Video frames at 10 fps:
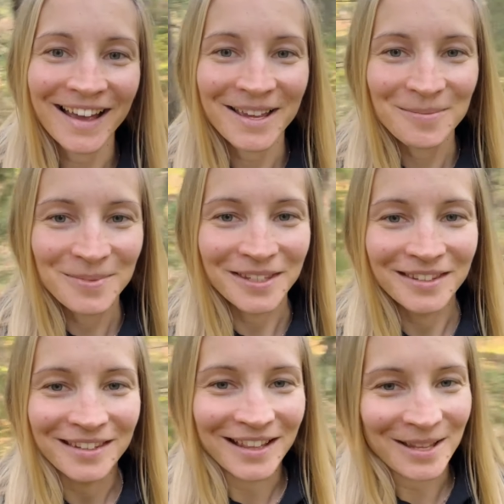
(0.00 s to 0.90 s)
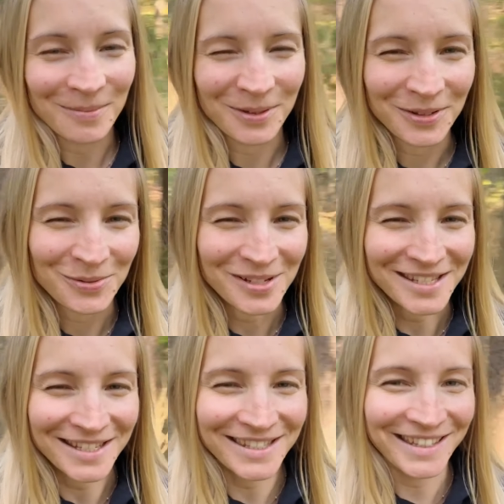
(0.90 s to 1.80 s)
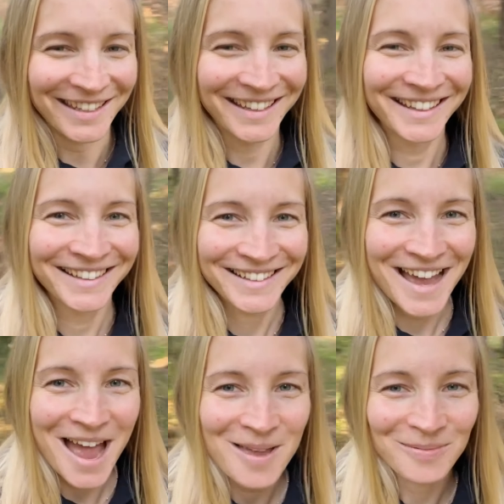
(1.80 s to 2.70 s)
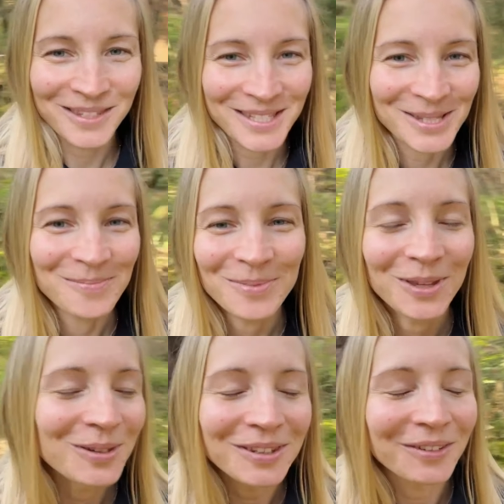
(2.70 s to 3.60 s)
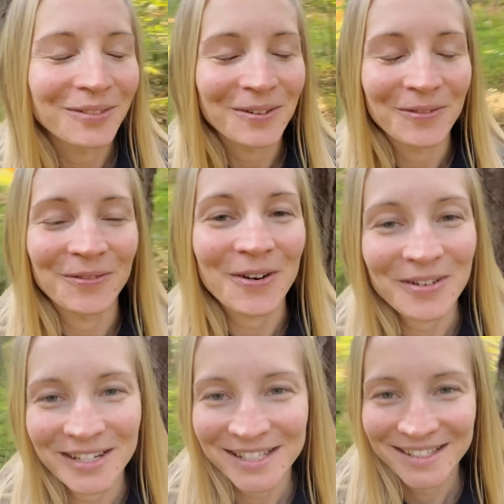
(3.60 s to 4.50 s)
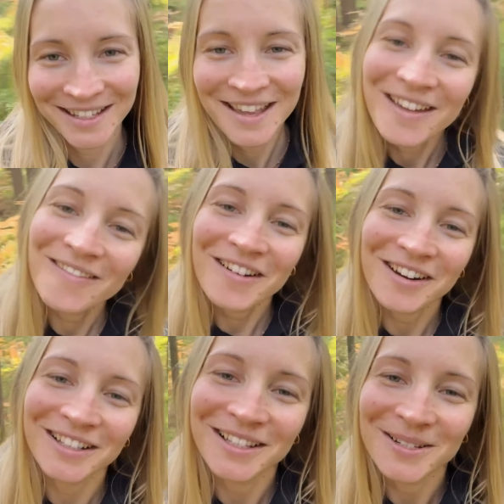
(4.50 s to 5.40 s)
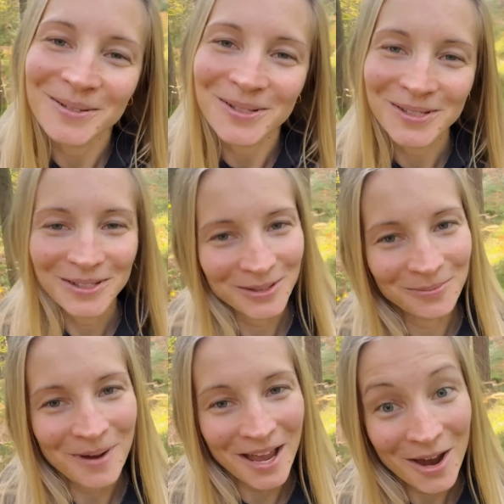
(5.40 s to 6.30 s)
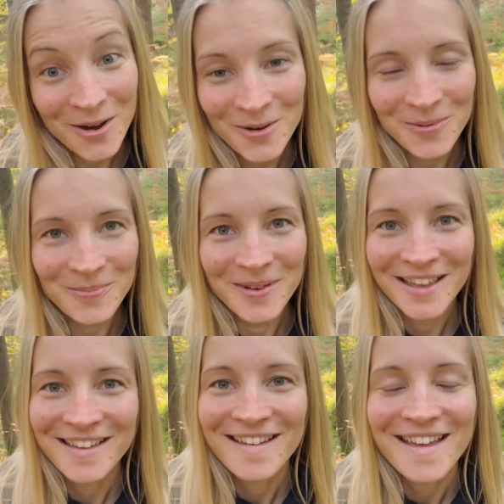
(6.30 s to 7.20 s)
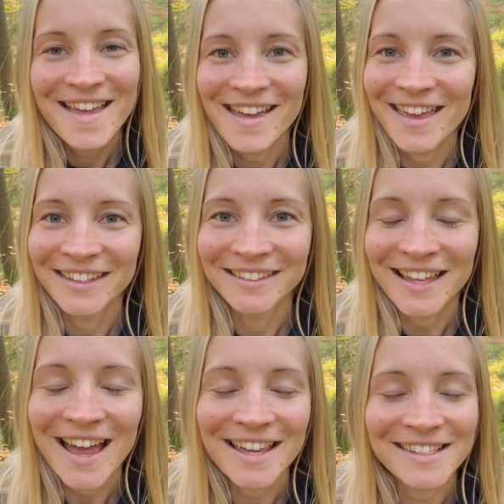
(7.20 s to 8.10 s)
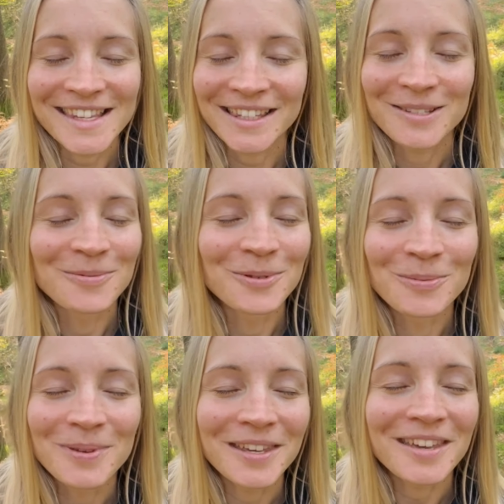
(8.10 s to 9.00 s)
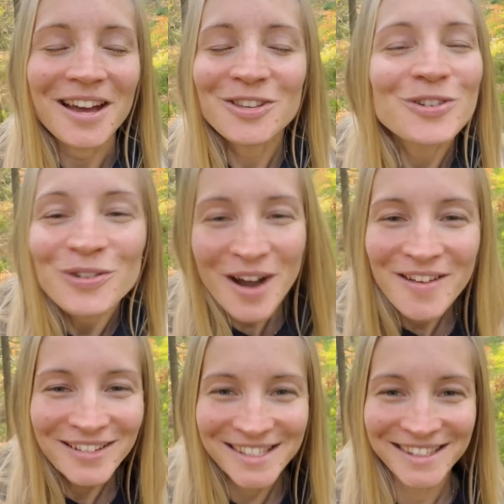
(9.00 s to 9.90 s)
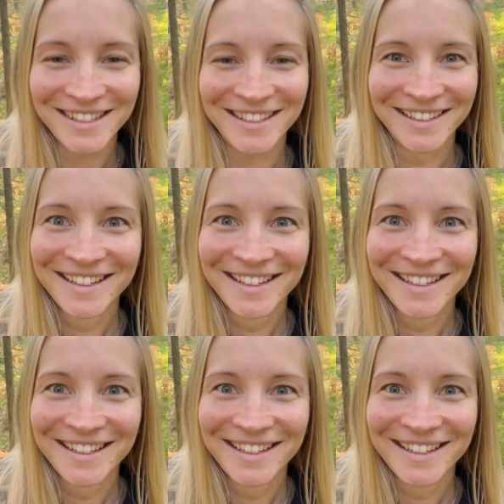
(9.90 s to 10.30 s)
I mean, let me do it 360. I'm this beautiful forest, very close to my home, and I said it would be a travesty,